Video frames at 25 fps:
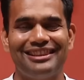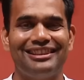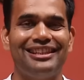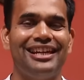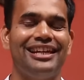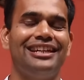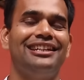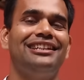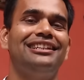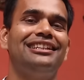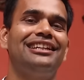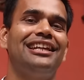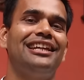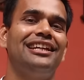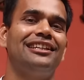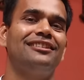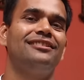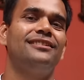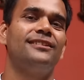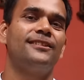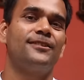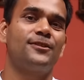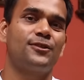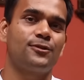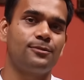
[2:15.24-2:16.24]
then
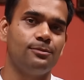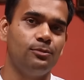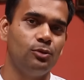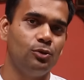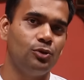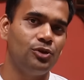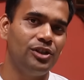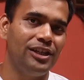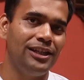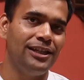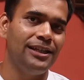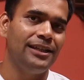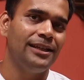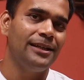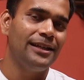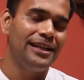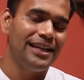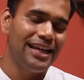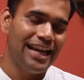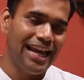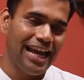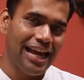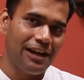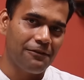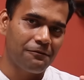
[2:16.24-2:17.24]
take this smoothie
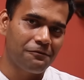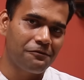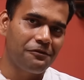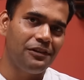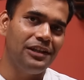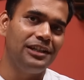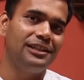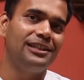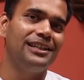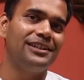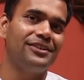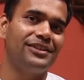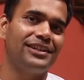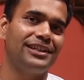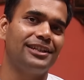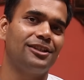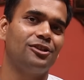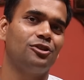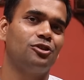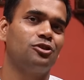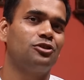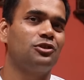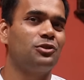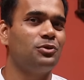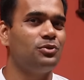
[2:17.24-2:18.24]
and filter
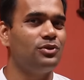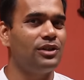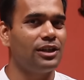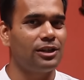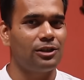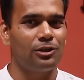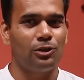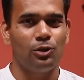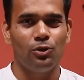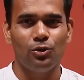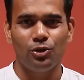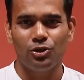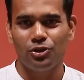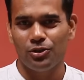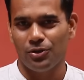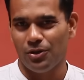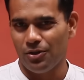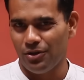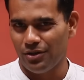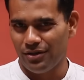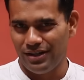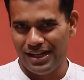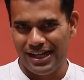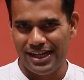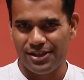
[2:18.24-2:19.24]
it through the cloth
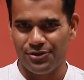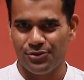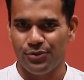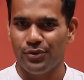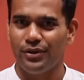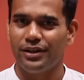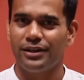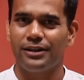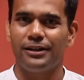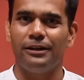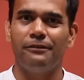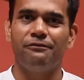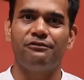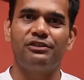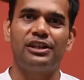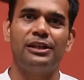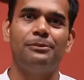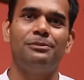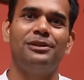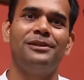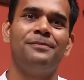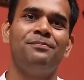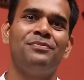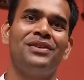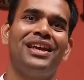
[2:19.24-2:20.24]
or as you are
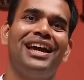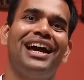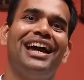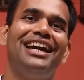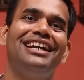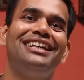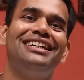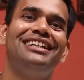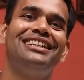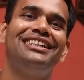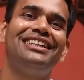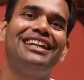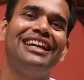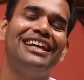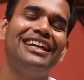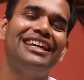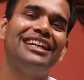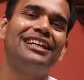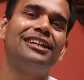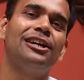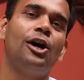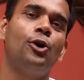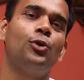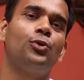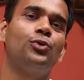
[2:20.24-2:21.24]
comfortable, and
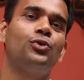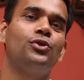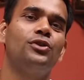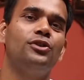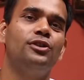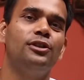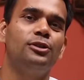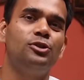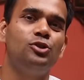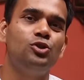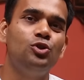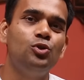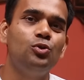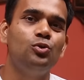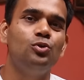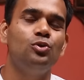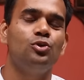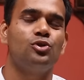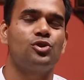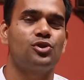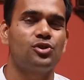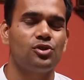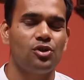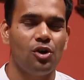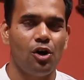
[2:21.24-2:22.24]
take out the
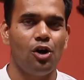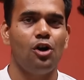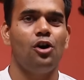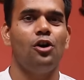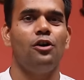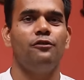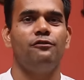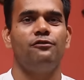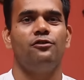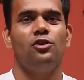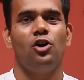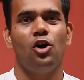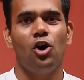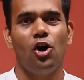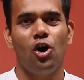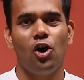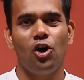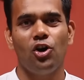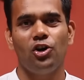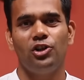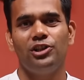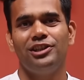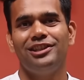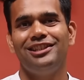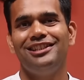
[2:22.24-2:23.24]
juice of
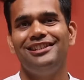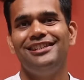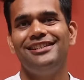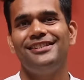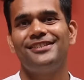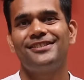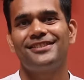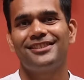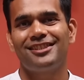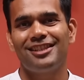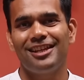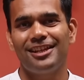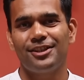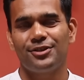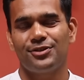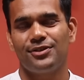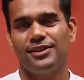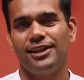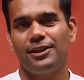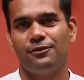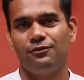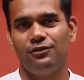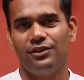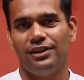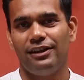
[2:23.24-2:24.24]
all these things
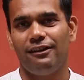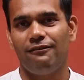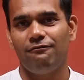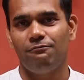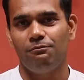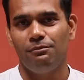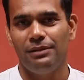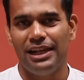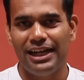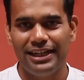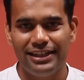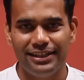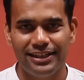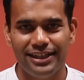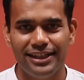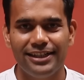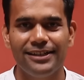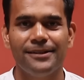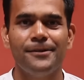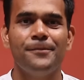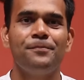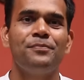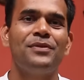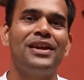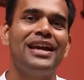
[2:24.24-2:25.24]
that we have
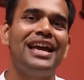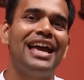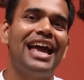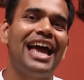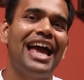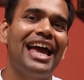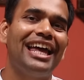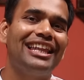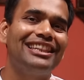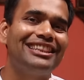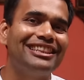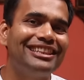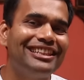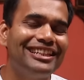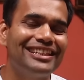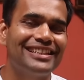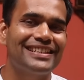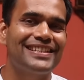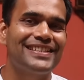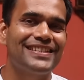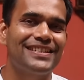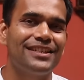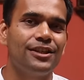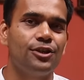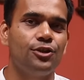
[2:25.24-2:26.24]
blended, and
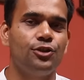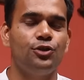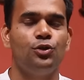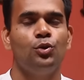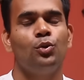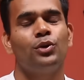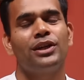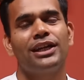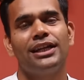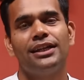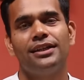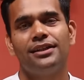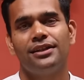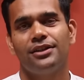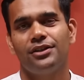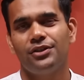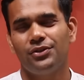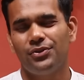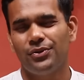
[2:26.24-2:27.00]
this you can